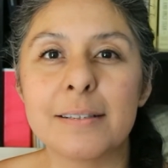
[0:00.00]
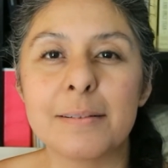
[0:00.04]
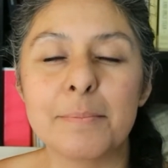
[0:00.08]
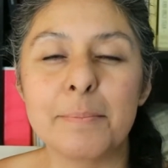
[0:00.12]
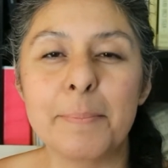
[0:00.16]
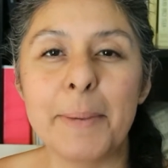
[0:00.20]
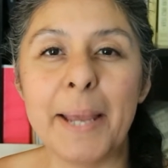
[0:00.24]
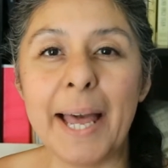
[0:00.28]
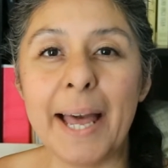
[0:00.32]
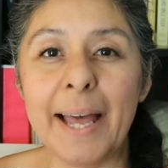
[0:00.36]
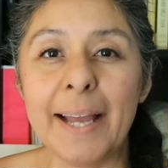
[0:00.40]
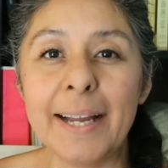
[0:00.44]

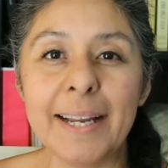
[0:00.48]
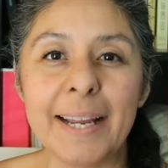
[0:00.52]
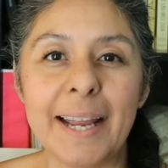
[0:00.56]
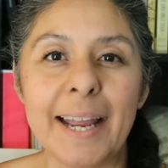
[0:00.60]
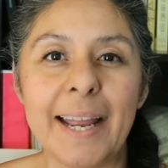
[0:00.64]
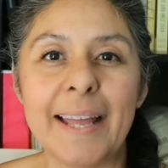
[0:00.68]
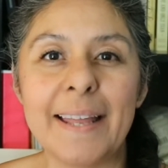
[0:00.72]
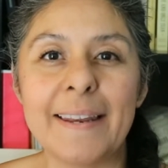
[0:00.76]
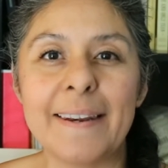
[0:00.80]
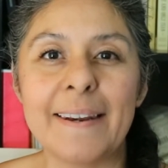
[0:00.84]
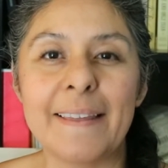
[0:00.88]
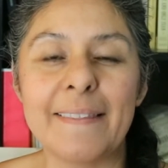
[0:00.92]
pack,
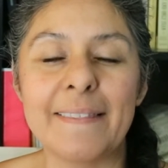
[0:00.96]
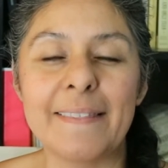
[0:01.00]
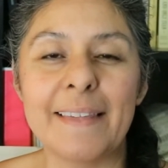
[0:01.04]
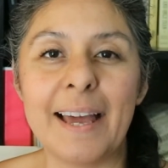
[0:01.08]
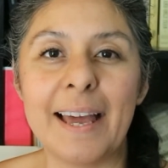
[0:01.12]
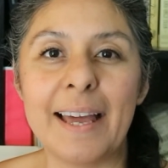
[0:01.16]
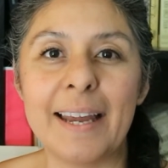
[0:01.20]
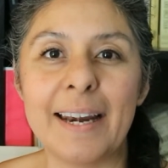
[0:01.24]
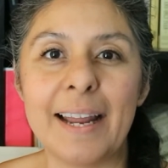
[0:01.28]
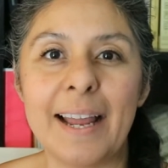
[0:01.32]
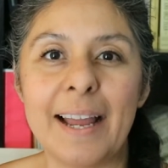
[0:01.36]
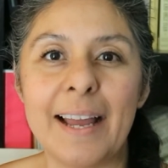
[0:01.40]
and
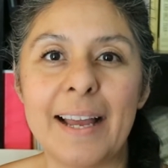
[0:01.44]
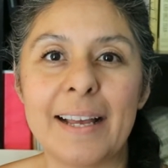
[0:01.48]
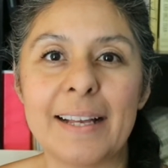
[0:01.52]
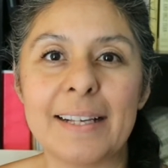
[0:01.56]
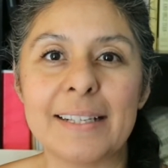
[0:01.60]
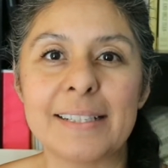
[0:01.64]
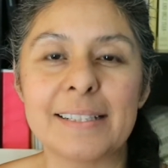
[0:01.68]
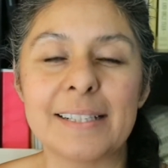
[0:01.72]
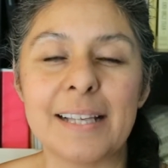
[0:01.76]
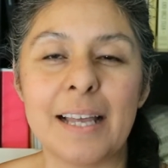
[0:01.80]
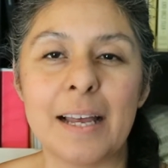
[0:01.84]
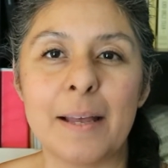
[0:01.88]
that
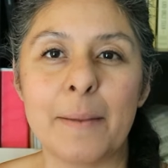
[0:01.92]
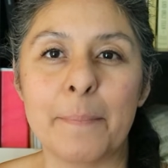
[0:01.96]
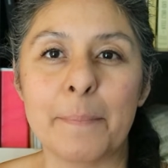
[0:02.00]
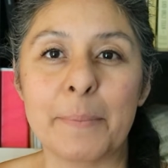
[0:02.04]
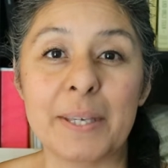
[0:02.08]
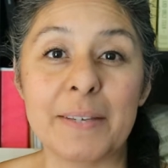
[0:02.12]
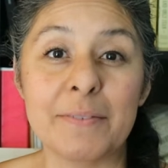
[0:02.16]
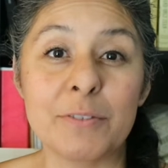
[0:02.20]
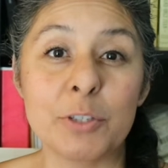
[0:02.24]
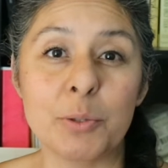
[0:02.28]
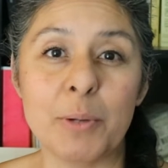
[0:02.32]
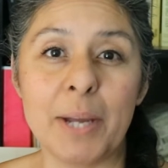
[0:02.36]
has
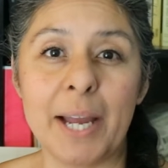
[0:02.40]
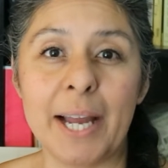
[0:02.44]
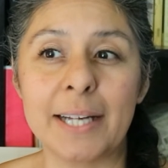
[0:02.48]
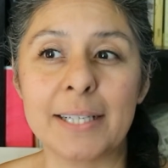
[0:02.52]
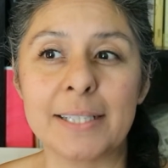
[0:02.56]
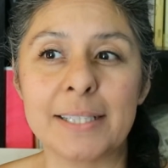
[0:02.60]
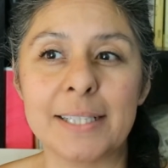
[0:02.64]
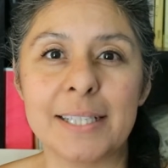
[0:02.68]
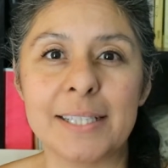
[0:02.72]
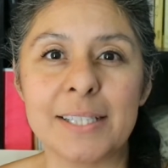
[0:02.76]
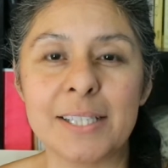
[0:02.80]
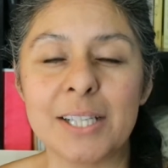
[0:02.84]
gives you
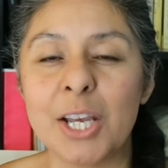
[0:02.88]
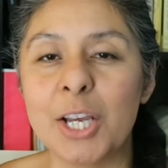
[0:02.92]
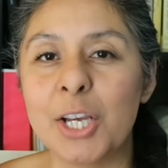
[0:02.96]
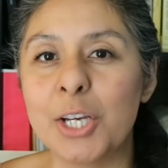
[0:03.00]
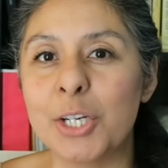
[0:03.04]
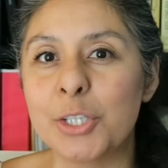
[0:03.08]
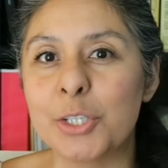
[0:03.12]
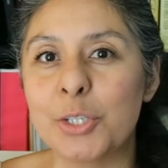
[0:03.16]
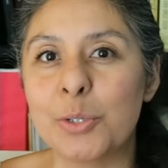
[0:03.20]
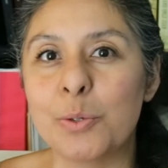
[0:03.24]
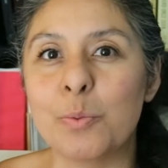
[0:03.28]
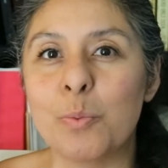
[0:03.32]
access
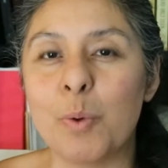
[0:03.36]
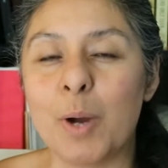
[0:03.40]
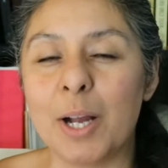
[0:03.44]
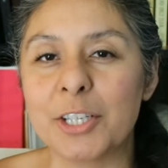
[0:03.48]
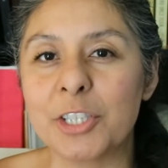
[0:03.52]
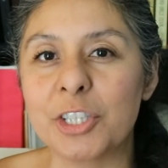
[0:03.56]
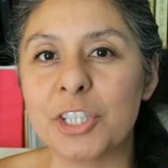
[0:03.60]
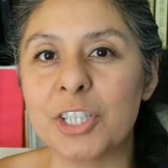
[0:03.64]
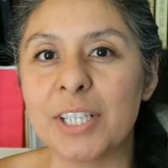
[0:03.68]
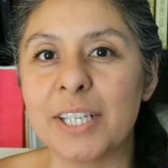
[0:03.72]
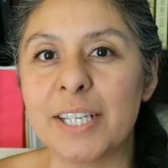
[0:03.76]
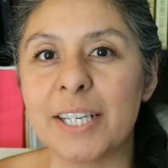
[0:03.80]
to
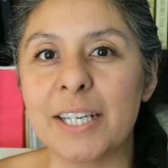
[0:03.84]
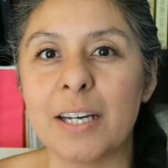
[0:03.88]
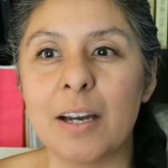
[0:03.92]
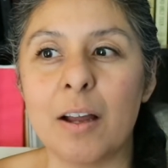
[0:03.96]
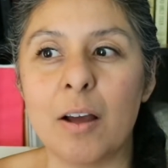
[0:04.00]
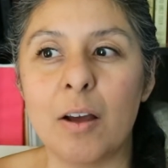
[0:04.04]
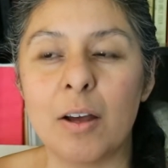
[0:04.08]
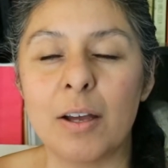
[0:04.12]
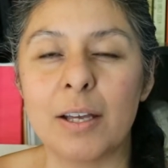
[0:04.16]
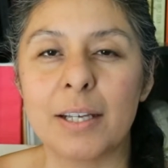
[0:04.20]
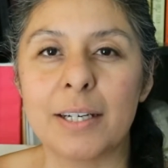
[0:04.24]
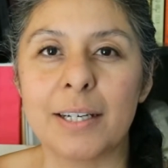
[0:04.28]
watching it
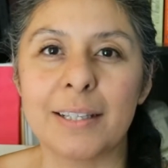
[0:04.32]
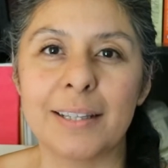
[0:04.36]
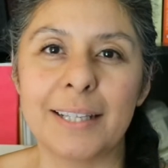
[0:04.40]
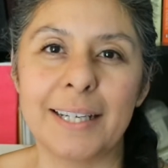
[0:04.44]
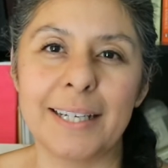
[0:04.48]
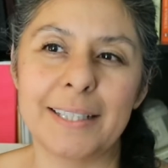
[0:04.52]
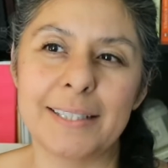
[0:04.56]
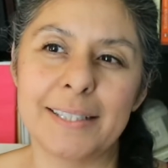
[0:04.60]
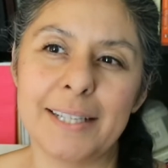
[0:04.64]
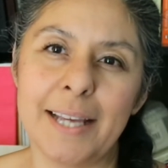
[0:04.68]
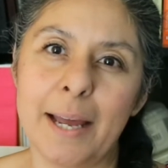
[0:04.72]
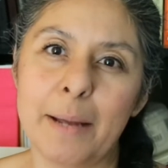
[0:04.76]
on
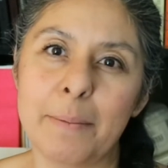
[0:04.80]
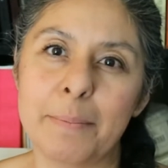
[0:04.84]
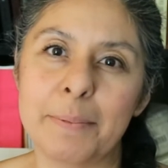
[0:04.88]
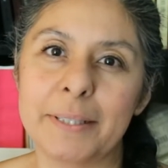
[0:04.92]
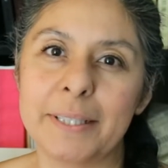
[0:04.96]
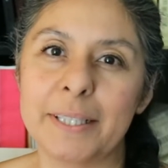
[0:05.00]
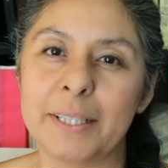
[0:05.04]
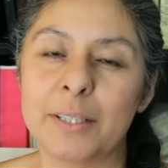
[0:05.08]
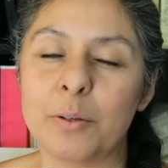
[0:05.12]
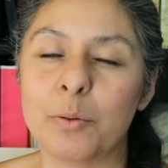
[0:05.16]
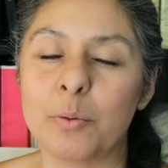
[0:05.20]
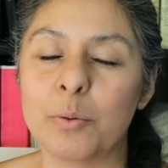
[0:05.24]
like a
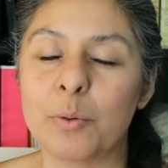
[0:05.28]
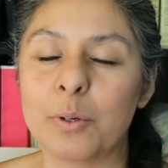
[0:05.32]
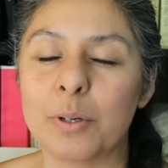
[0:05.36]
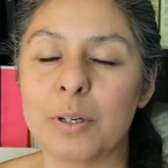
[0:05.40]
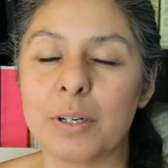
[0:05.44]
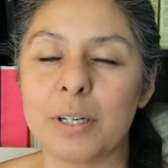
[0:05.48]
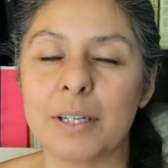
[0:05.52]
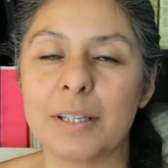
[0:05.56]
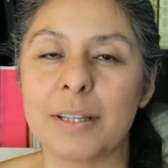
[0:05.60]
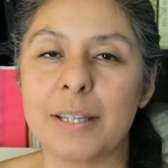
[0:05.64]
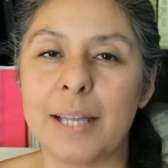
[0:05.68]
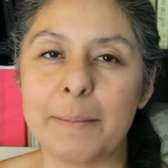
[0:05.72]
tablet
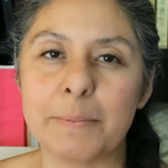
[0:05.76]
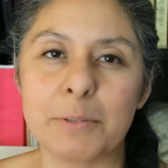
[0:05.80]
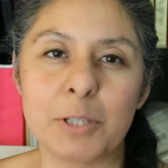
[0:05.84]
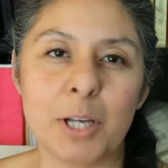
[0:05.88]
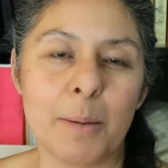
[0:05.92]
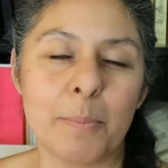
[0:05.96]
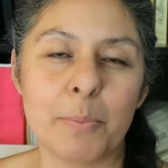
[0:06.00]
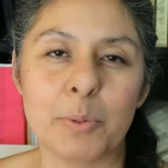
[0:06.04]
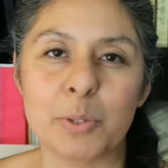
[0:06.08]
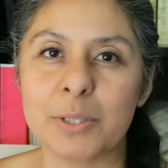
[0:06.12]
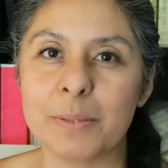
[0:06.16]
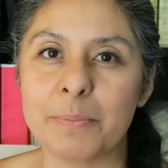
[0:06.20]
or
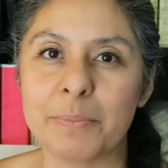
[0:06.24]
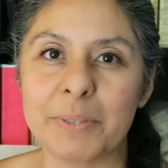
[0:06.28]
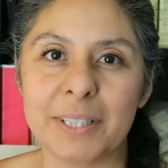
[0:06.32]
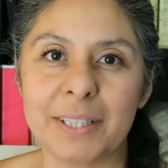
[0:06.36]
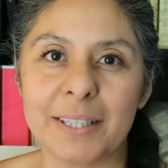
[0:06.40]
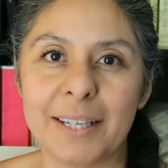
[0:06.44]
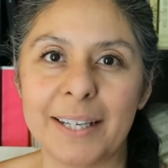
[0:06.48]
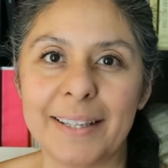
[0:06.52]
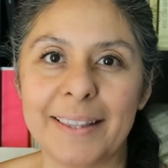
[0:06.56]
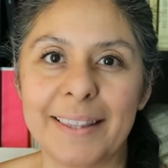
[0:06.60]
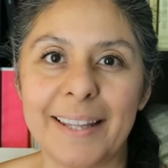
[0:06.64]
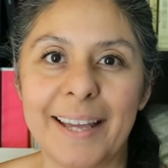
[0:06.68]
laptop or
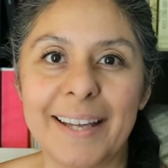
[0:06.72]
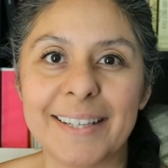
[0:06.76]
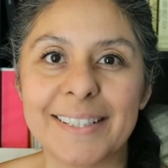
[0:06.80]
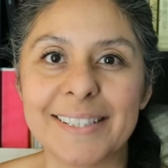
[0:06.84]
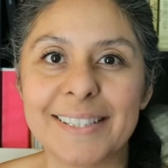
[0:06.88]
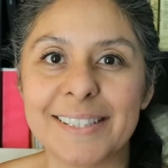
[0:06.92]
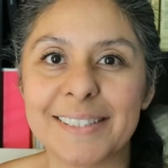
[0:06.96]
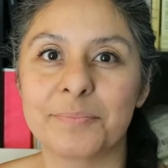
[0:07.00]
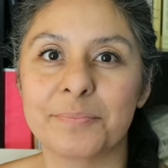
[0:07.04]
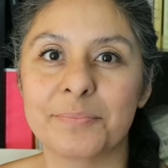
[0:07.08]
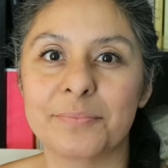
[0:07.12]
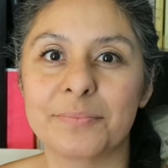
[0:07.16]
something like
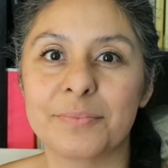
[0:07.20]
that,